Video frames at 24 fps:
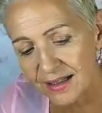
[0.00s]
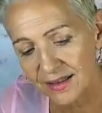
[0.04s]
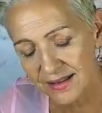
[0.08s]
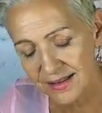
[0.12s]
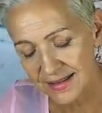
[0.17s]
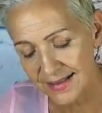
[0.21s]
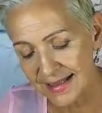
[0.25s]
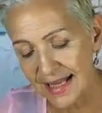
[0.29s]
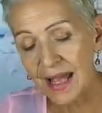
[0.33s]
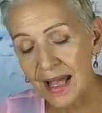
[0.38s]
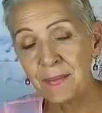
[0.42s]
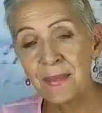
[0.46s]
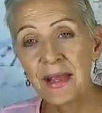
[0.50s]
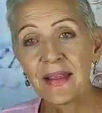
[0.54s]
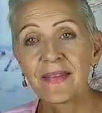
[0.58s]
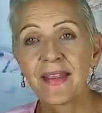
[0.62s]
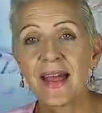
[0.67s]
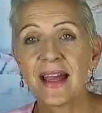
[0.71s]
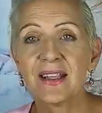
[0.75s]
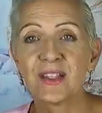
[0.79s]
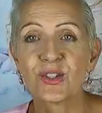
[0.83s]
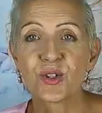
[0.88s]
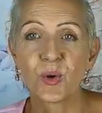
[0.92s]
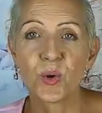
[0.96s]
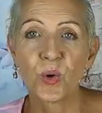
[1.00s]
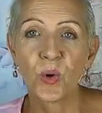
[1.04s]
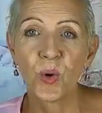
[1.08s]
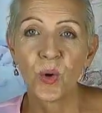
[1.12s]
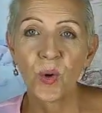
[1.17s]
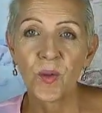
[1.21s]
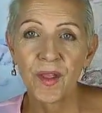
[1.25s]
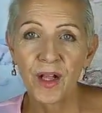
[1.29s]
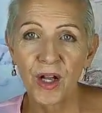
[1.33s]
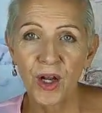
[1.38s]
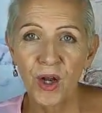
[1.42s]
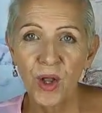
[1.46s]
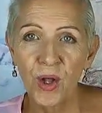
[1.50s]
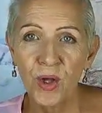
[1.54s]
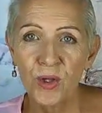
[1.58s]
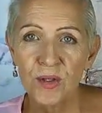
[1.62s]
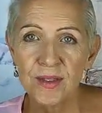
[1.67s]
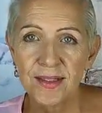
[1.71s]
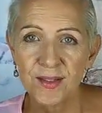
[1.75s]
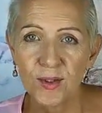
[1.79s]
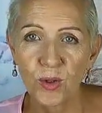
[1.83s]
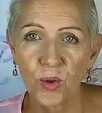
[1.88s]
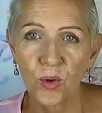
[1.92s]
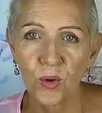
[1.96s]
Slamming that door, the
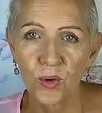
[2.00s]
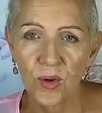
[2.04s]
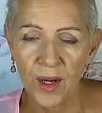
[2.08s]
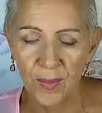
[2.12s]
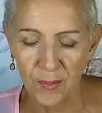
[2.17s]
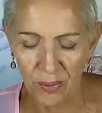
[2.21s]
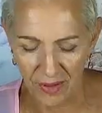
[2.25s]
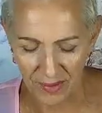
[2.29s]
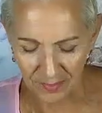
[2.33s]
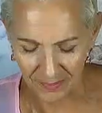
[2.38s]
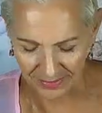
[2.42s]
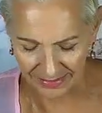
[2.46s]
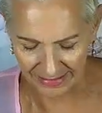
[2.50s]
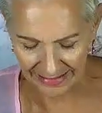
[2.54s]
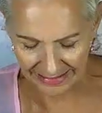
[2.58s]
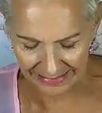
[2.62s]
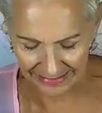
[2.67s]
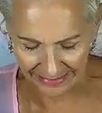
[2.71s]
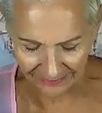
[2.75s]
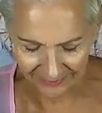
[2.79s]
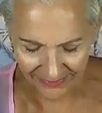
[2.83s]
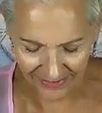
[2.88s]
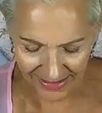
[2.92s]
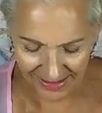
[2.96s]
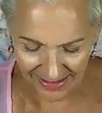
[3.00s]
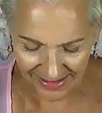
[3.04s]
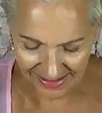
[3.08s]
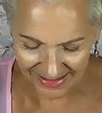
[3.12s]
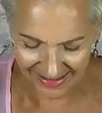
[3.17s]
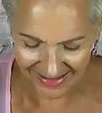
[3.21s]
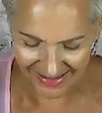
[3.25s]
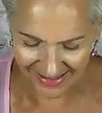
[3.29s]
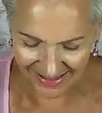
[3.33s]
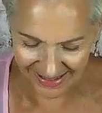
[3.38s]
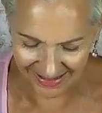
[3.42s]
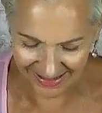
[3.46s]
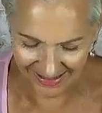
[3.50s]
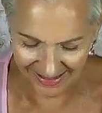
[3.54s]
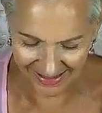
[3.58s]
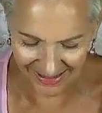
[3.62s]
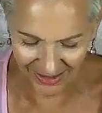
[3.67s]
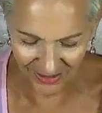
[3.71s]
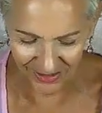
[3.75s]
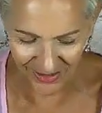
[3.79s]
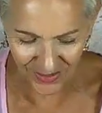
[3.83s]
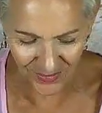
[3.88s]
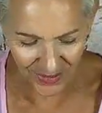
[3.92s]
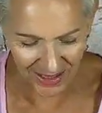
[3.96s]
closed door, abruptly, right? The
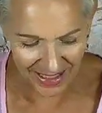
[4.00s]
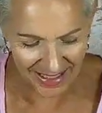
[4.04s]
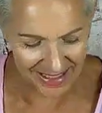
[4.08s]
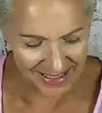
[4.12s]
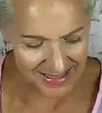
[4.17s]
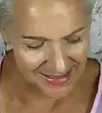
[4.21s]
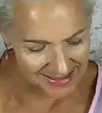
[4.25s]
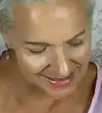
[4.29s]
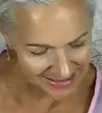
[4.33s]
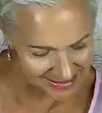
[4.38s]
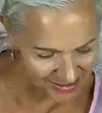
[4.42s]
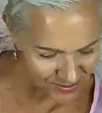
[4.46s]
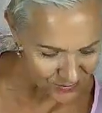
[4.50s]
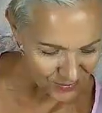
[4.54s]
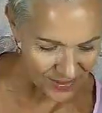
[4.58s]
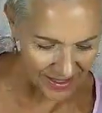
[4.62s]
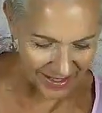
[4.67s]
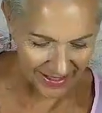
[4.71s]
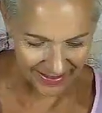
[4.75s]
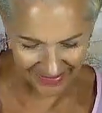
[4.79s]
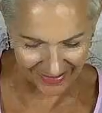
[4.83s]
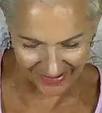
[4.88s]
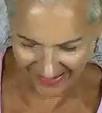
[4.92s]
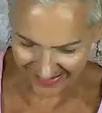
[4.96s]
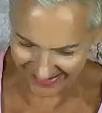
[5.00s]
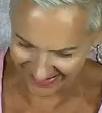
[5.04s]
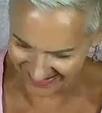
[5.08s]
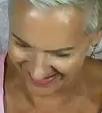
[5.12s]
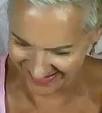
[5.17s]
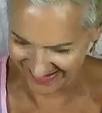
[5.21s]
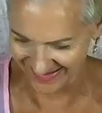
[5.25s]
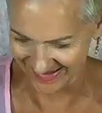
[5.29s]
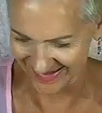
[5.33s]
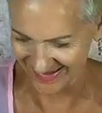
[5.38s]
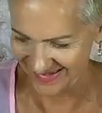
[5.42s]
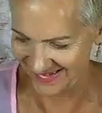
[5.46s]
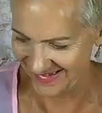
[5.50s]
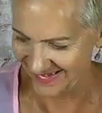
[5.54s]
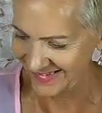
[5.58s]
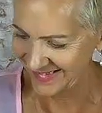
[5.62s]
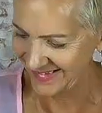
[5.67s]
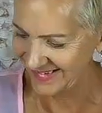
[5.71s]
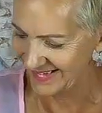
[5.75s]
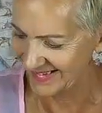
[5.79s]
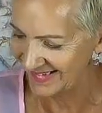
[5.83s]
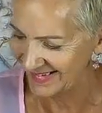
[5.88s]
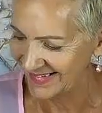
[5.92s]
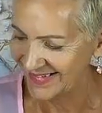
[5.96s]
only way is this way.
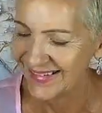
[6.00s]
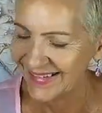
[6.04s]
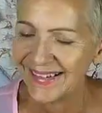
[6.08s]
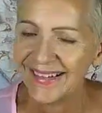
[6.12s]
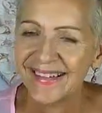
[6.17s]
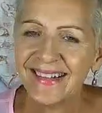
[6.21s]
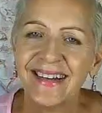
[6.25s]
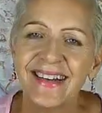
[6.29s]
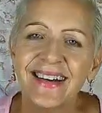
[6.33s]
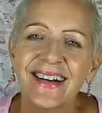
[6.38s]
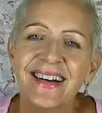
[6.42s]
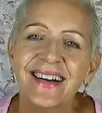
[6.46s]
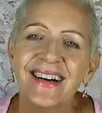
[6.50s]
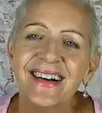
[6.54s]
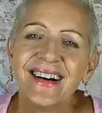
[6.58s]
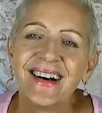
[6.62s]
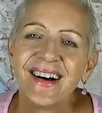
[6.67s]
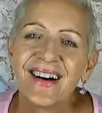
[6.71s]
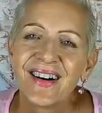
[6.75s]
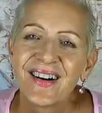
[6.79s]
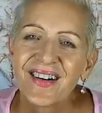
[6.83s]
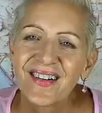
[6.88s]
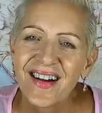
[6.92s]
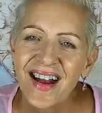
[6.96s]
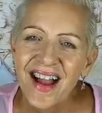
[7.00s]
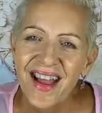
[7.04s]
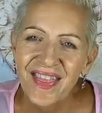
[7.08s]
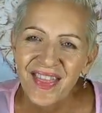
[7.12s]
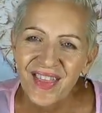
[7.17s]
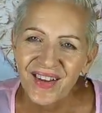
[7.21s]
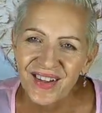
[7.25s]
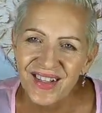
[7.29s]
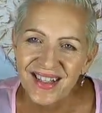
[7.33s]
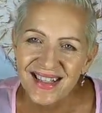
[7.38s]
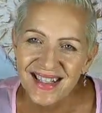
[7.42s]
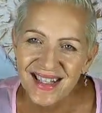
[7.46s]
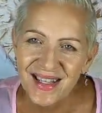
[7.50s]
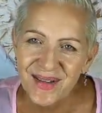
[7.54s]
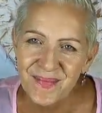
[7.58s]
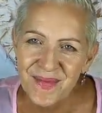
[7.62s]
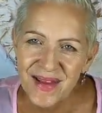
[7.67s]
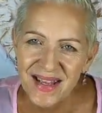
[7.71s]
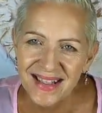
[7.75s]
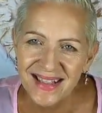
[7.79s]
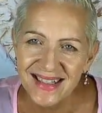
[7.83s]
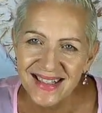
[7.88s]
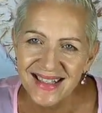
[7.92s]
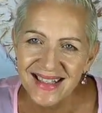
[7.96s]
All right, those are your
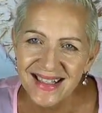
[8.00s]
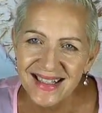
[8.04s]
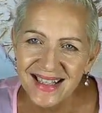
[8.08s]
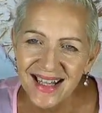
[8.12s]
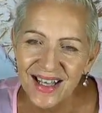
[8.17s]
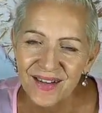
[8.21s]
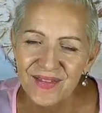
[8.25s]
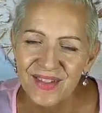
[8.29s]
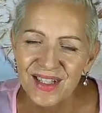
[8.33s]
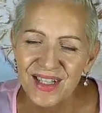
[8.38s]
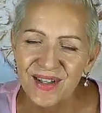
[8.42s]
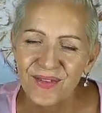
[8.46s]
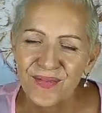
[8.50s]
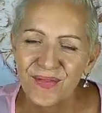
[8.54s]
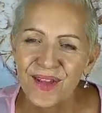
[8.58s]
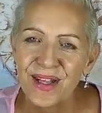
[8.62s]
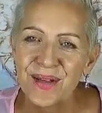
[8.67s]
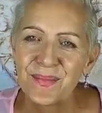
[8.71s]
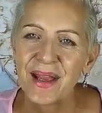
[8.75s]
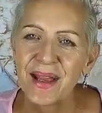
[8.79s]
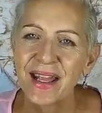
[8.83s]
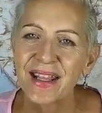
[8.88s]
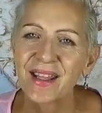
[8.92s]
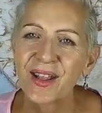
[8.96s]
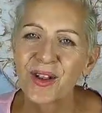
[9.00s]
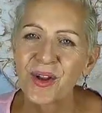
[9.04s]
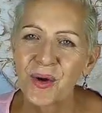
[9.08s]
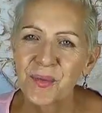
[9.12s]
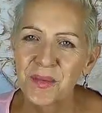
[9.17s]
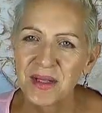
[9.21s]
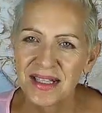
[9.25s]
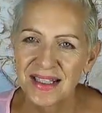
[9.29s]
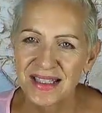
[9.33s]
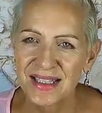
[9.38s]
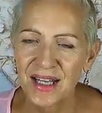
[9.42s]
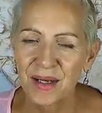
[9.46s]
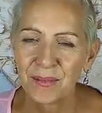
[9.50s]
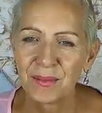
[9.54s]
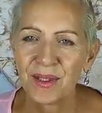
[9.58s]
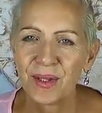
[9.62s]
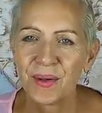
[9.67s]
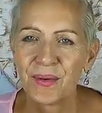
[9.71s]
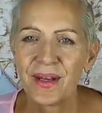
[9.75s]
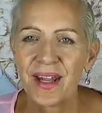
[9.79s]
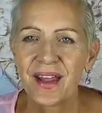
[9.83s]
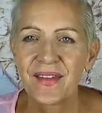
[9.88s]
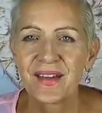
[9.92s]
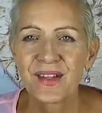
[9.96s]
messages. Love to hear your feedback, your comments down
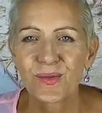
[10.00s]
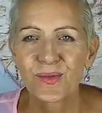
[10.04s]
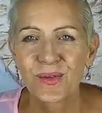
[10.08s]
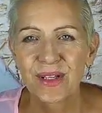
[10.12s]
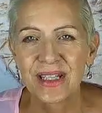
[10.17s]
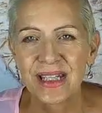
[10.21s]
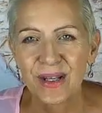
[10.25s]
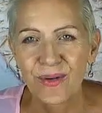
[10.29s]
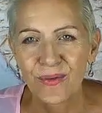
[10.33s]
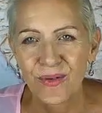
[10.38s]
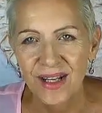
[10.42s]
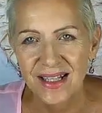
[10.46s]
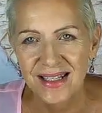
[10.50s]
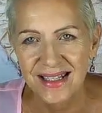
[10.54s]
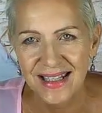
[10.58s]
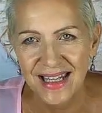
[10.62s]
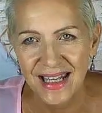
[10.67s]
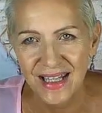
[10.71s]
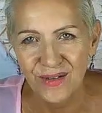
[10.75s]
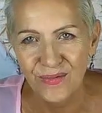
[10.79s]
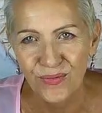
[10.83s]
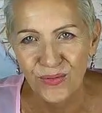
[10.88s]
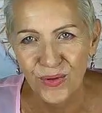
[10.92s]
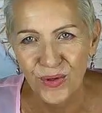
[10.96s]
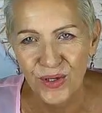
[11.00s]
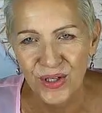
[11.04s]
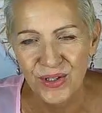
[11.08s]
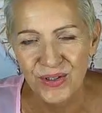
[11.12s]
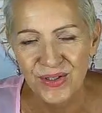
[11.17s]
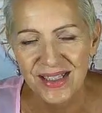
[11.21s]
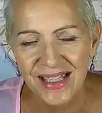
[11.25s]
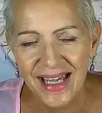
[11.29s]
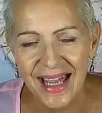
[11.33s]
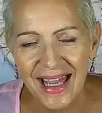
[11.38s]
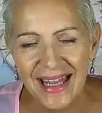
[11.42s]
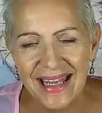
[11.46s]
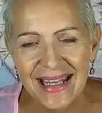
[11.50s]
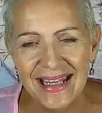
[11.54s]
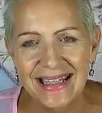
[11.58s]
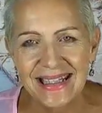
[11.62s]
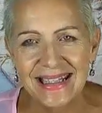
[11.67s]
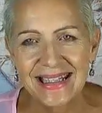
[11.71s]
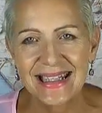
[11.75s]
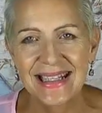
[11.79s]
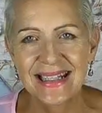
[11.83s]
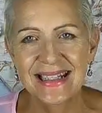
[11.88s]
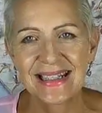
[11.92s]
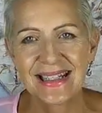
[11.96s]
below on how this reading resonated for you. Take
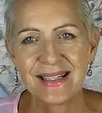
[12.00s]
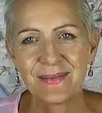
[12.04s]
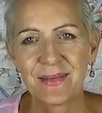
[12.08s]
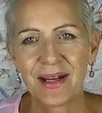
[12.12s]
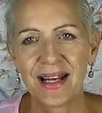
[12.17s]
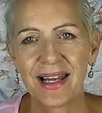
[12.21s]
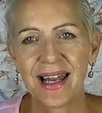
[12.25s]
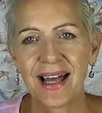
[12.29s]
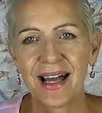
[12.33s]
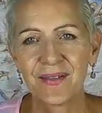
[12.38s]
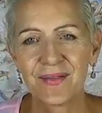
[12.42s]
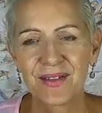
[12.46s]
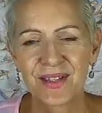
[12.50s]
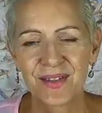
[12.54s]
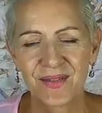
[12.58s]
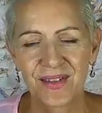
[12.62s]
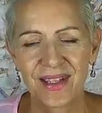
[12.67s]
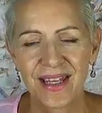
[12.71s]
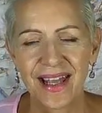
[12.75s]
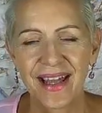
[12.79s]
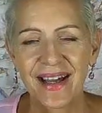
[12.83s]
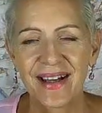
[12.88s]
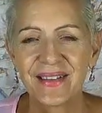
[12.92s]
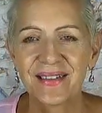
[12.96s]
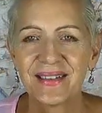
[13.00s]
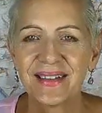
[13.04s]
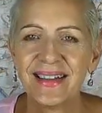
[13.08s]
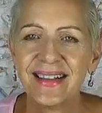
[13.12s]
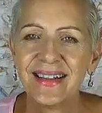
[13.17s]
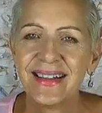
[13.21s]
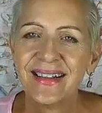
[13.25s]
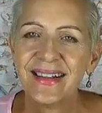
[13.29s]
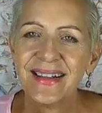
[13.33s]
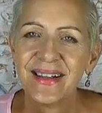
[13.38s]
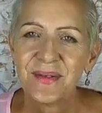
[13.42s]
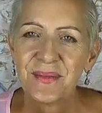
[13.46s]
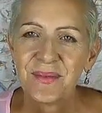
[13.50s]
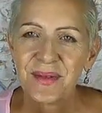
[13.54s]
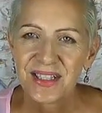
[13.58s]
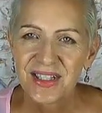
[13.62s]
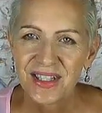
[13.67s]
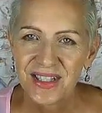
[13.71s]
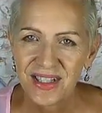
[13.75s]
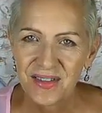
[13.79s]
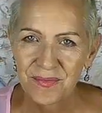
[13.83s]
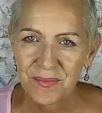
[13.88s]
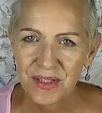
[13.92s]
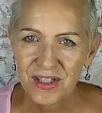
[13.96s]
it easy, my loves, for now.
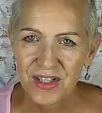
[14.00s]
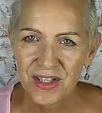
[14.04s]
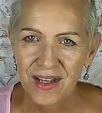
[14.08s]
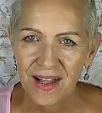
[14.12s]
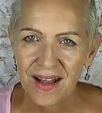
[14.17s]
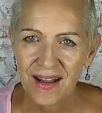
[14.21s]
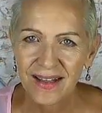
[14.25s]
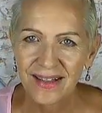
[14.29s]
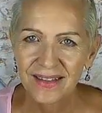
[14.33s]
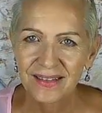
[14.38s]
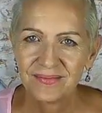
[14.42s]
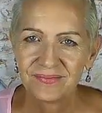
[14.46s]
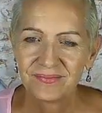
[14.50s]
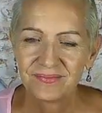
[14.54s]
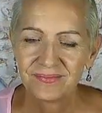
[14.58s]
Much love, much light.